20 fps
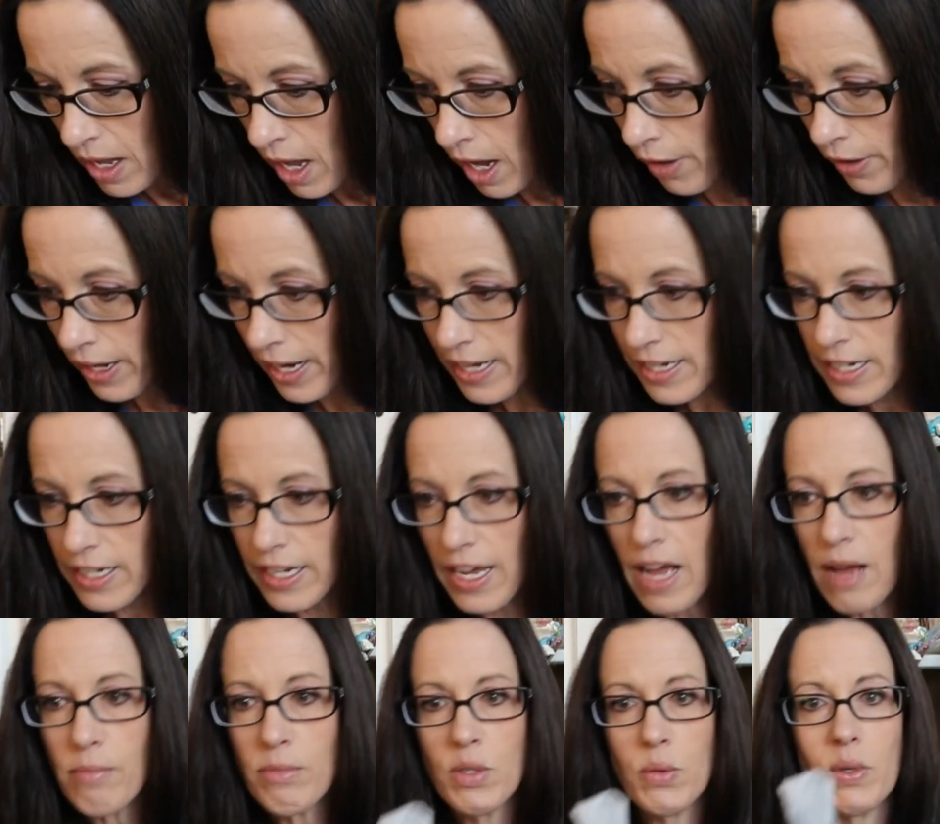All right, and it
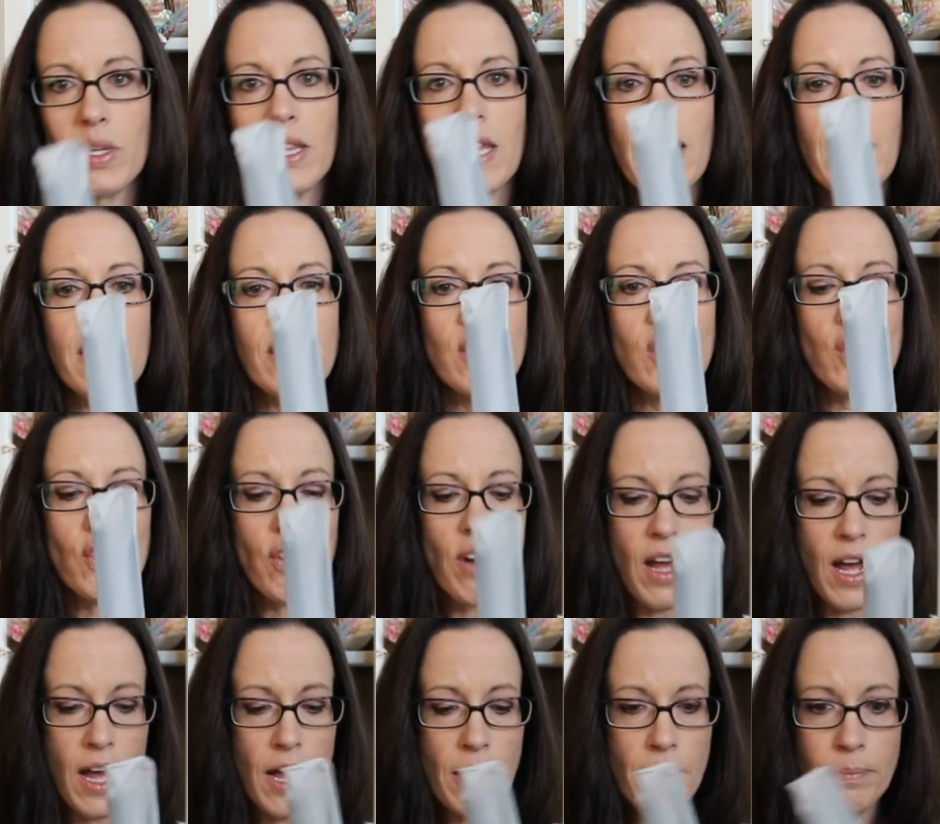comes with a
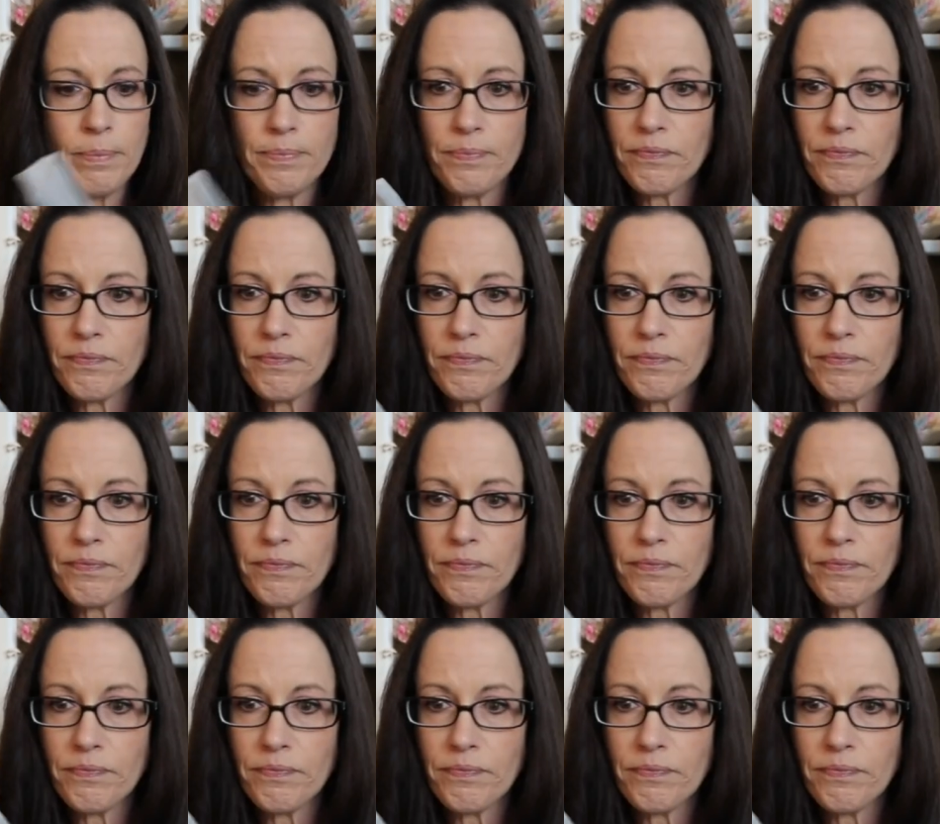straw